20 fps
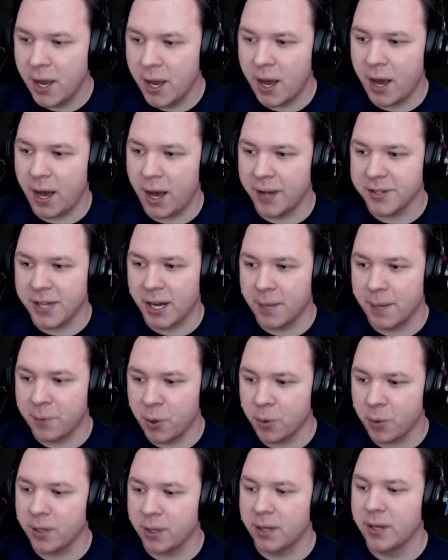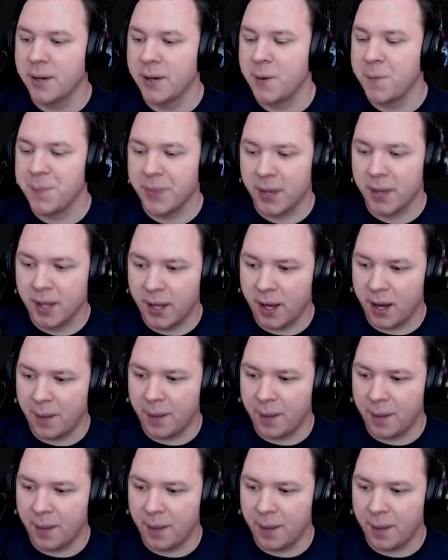It's kind of broken. I